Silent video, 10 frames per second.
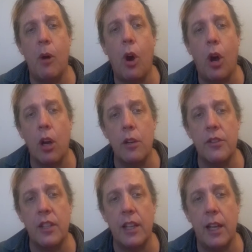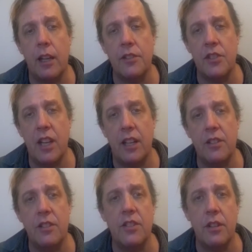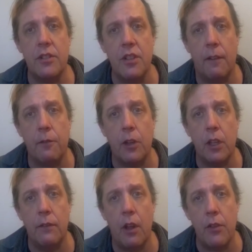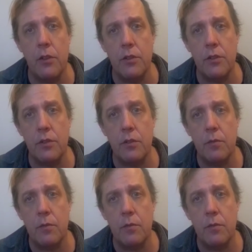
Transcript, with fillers: a heart that cannot stand to see the suffering of others.